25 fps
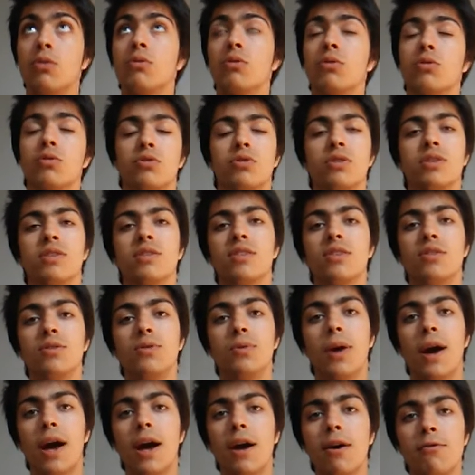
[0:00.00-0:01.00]
Or should I say,
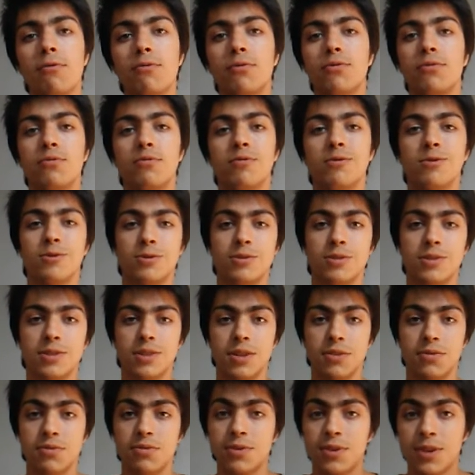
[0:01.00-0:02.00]
you have to force
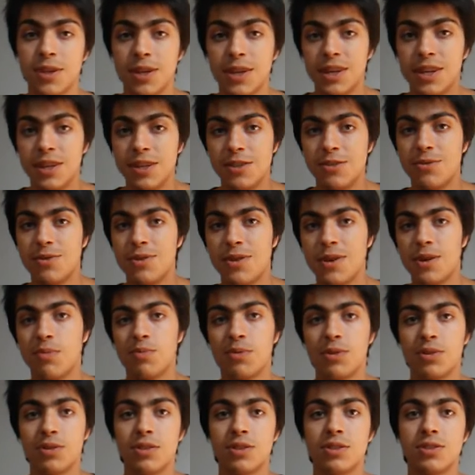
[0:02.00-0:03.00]
yourself into that
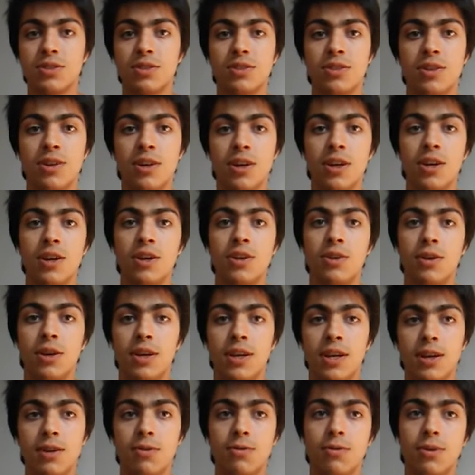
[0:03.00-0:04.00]
position. You
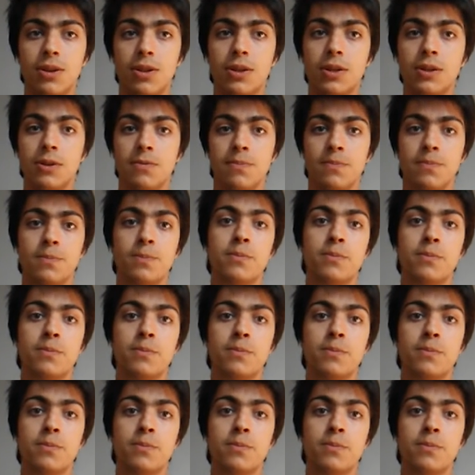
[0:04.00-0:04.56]
can't really